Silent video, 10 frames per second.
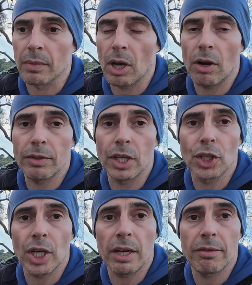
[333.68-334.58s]

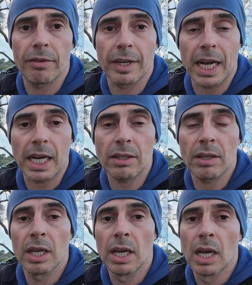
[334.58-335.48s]
off-the-shelf
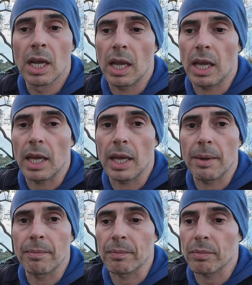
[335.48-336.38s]
racks
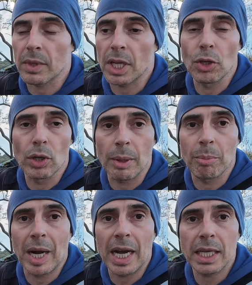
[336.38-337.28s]
that you
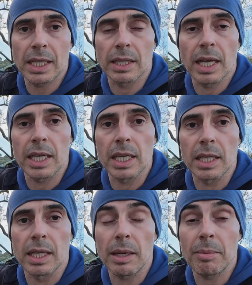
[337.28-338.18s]
can buy that
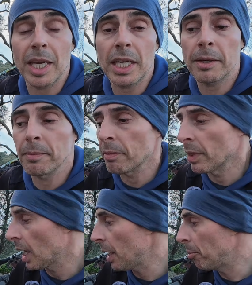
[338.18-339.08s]
they make,
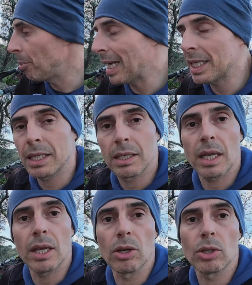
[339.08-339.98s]
but
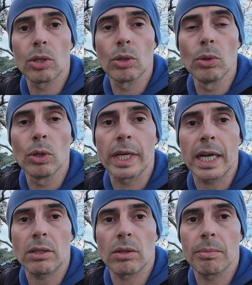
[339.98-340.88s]
they also do
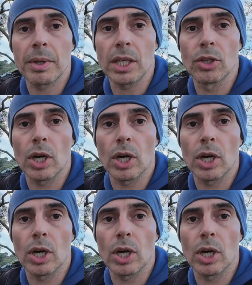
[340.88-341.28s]
custom-made